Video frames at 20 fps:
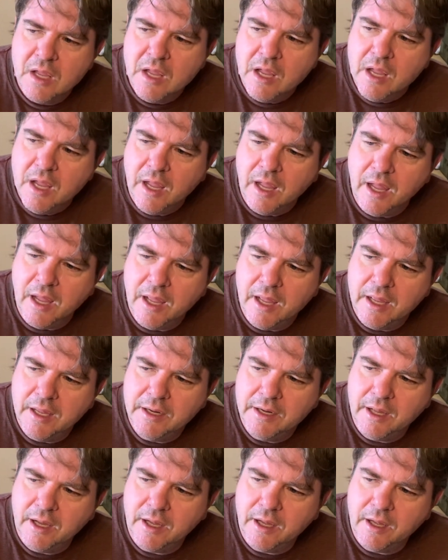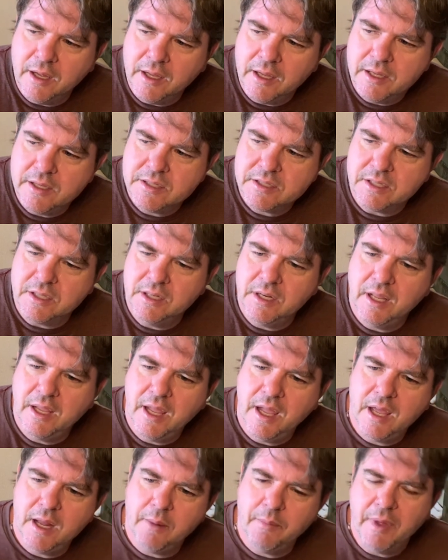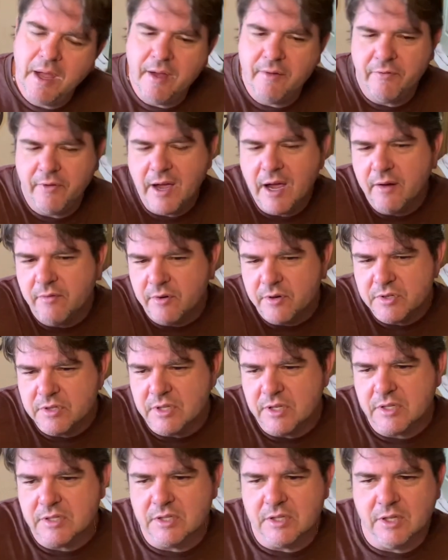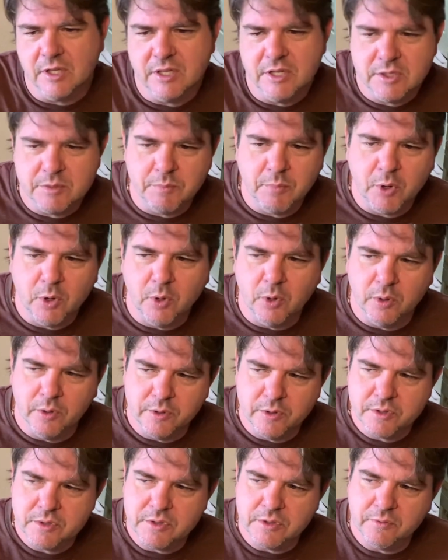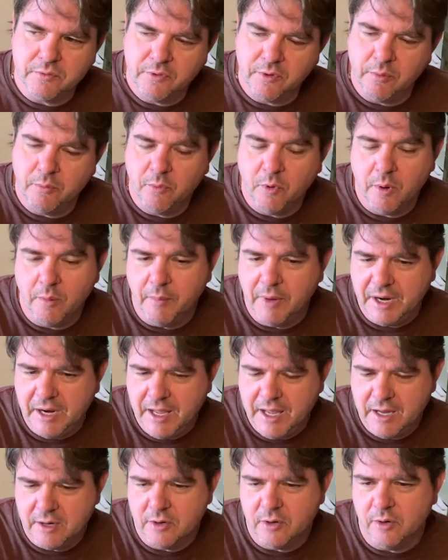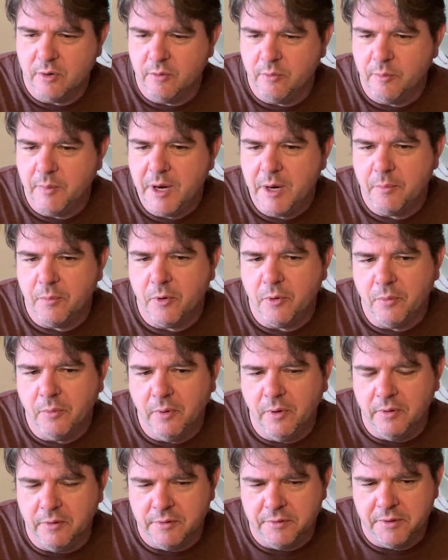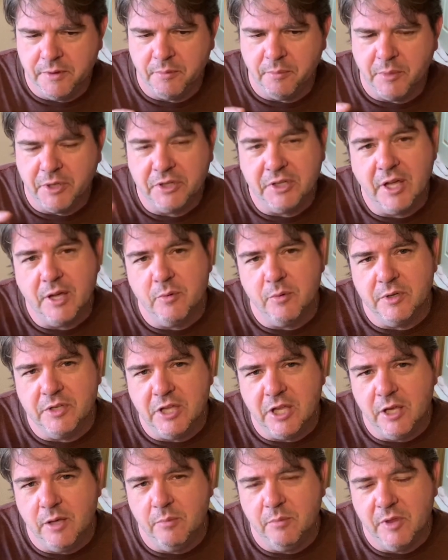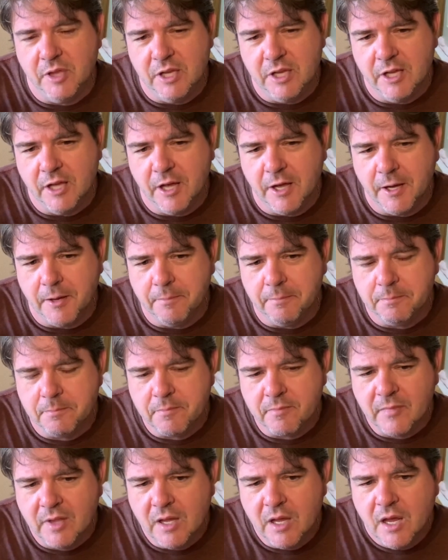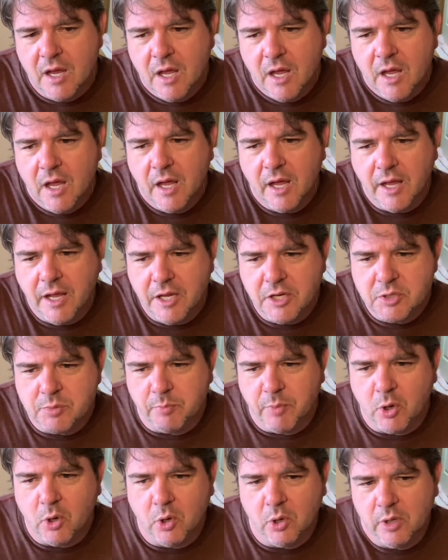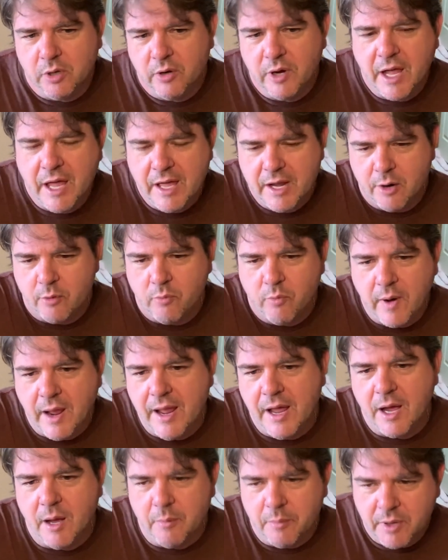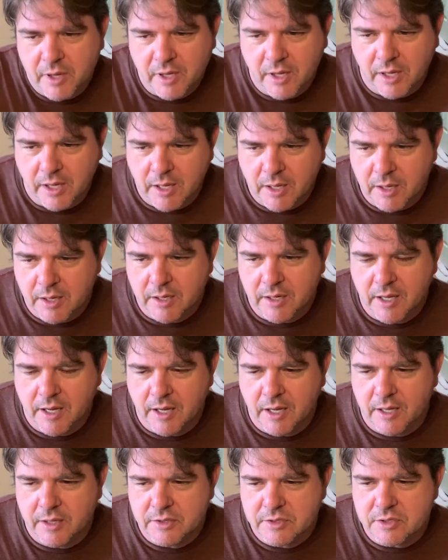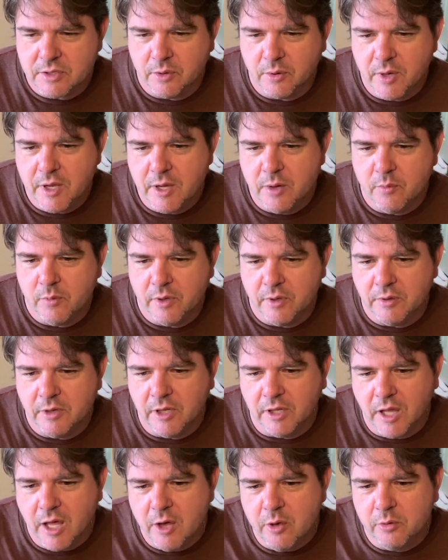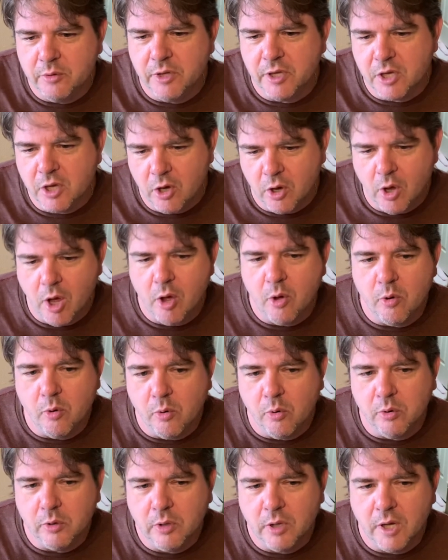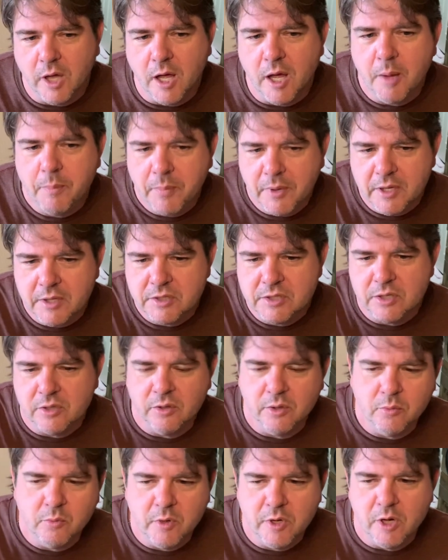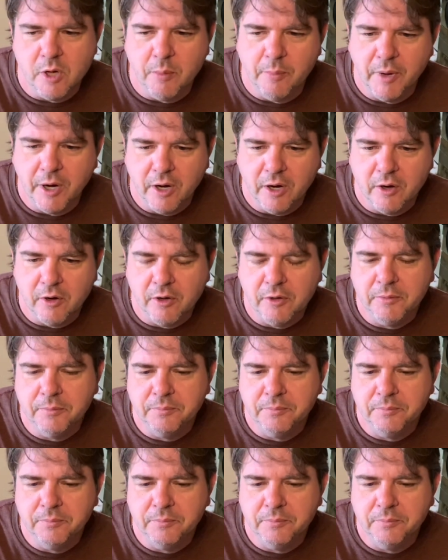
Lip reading: And he said they had about 5 or 6 of these boilers, from what my dad could remember. But they would keep each boiler had a ramp, and so he would load the coal up into the wheelbarrow,